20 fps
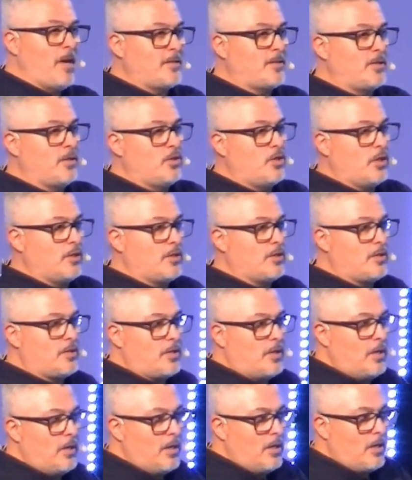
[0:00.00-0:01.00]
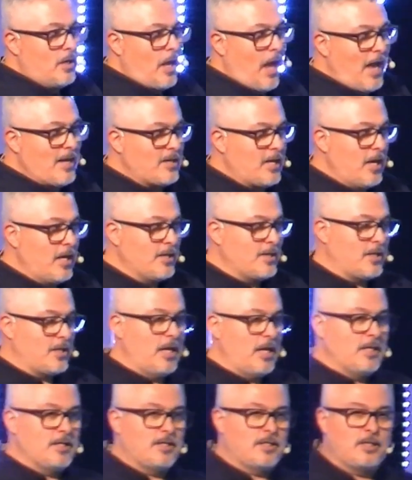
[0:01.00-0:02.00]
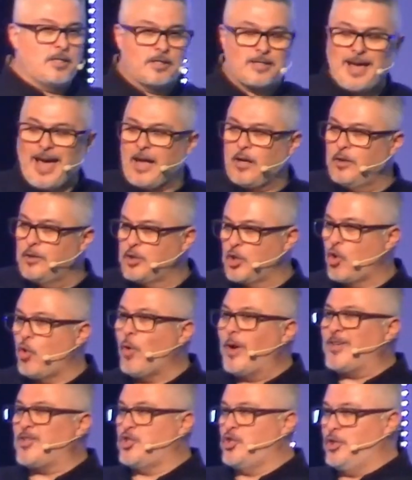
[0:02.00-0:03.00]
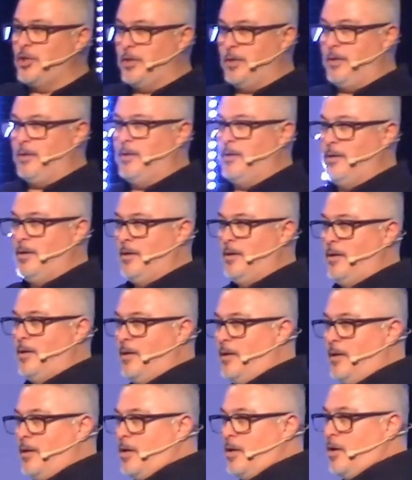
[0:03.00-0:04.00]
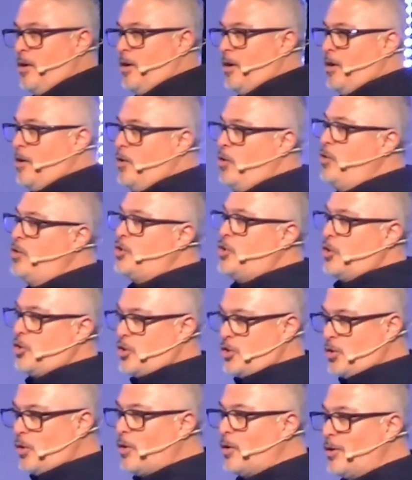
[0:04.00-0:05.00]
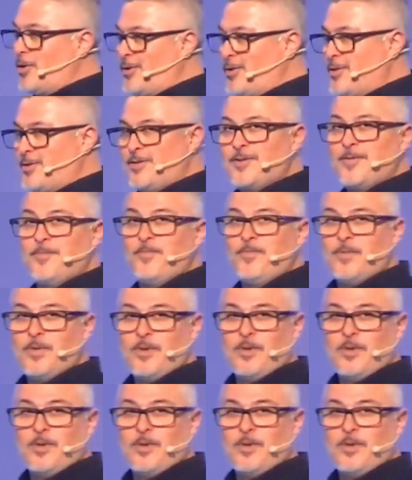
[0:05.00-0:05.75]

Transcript: messages is the title is a question. Who's your source?